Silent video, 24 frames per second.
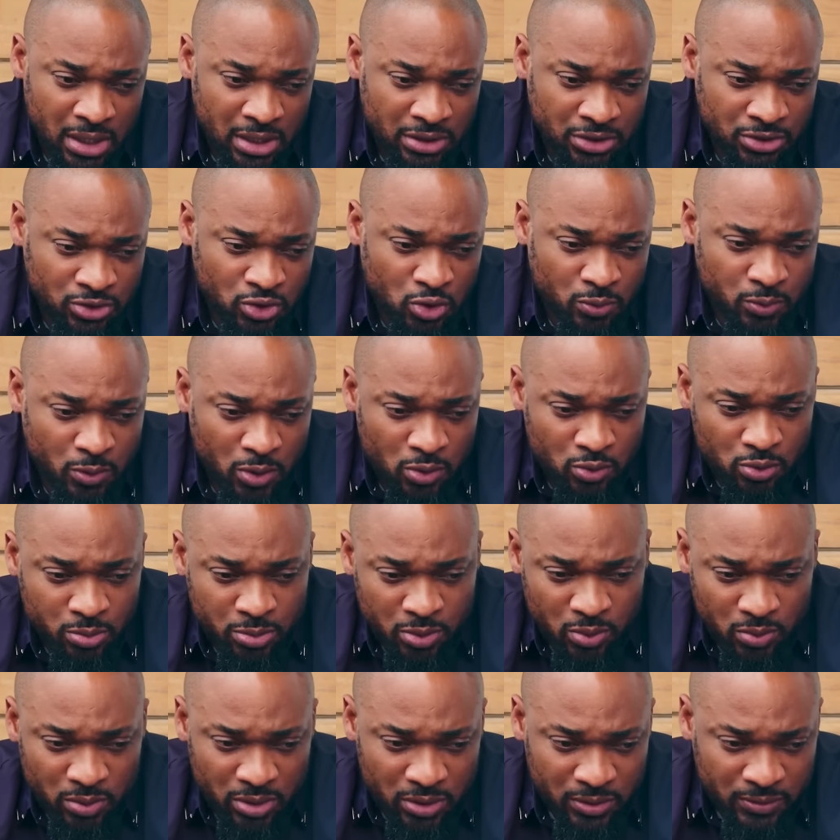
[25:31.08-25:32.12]
I just hope all will be
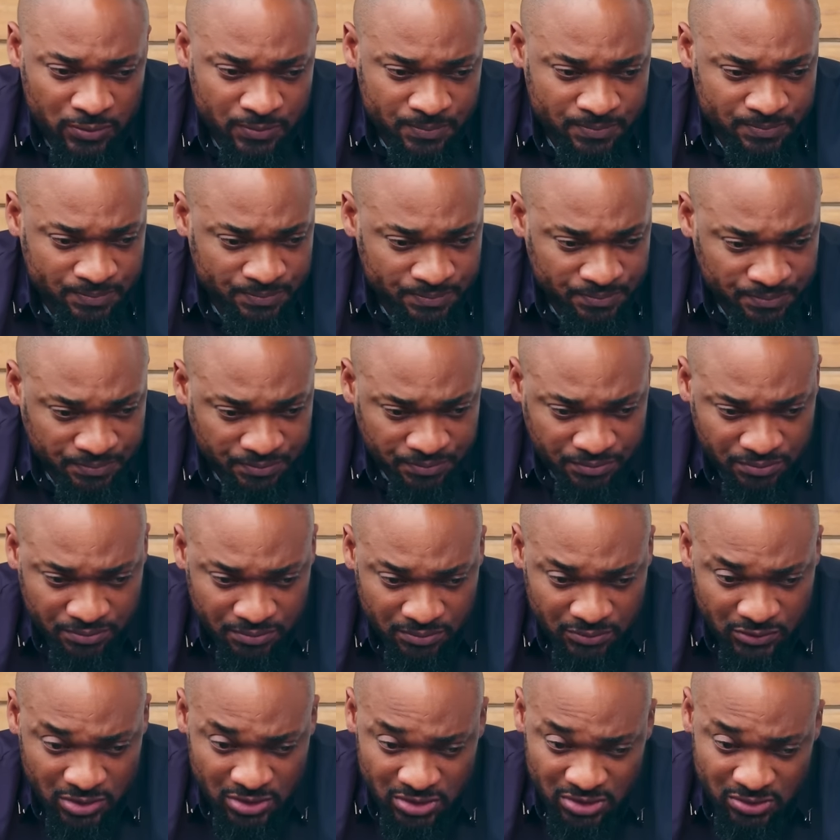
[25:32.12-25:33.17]
well.
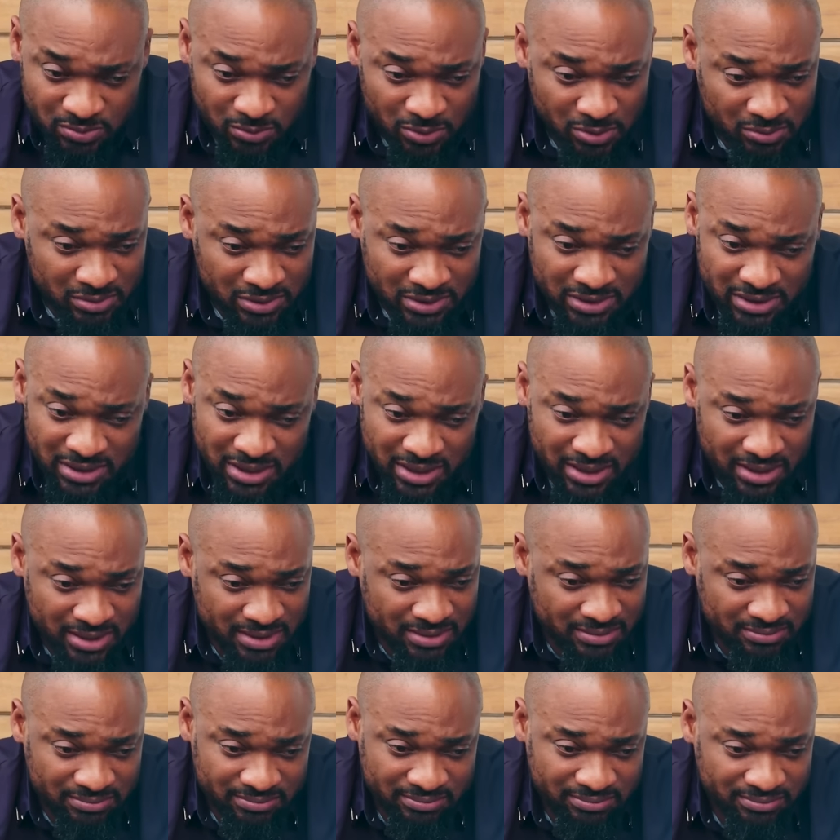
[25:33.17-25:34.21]
Because Mopsy,
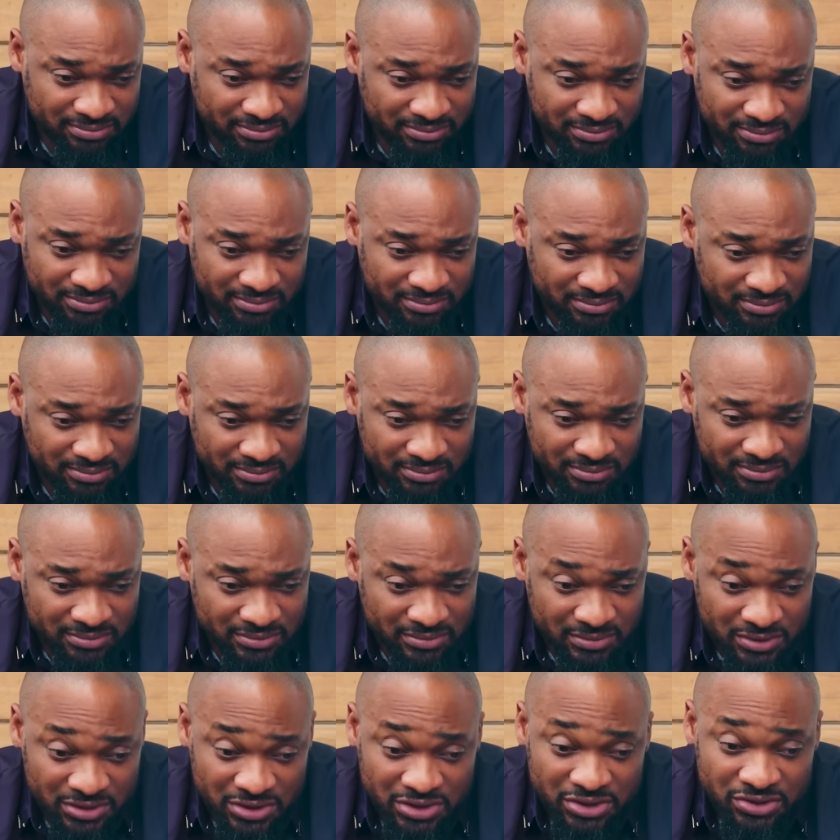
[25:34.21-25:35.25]

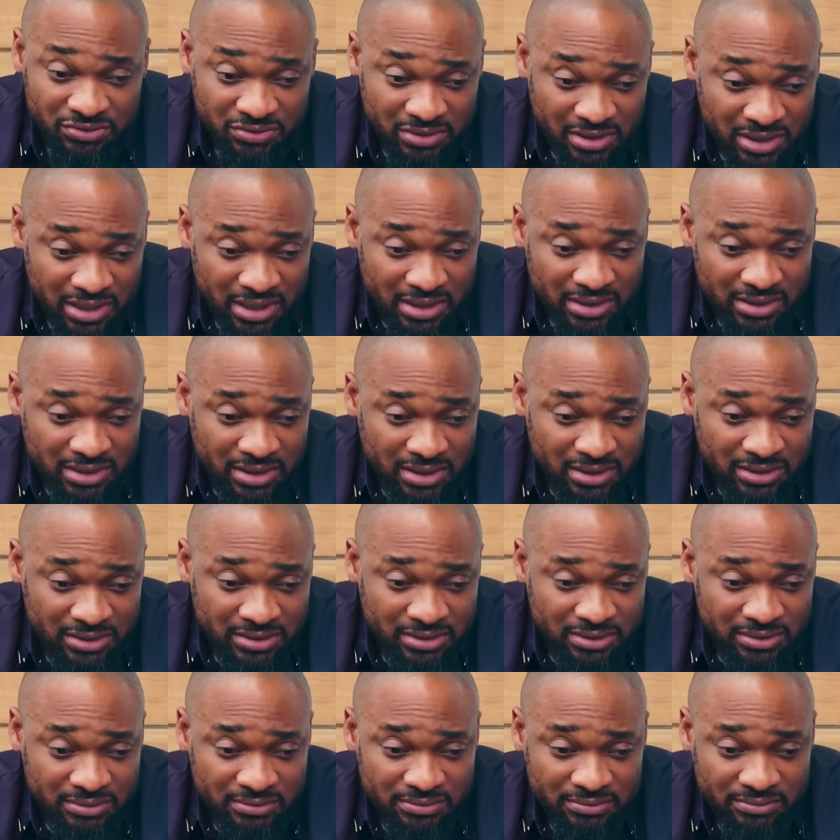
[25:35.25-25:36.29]
eh? She's
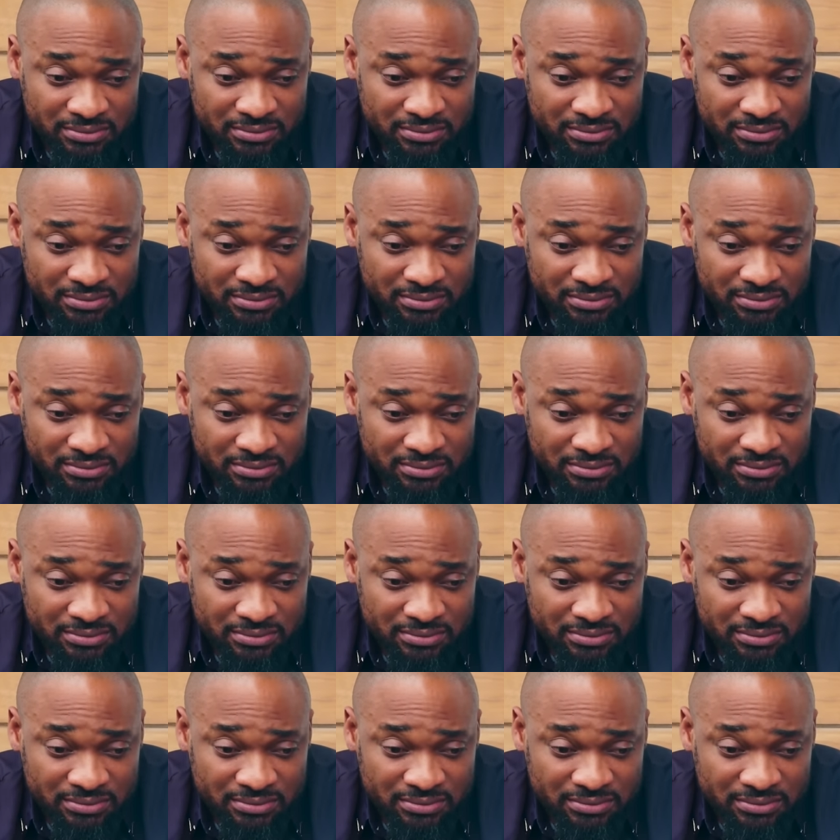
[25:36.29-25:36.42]
relentless.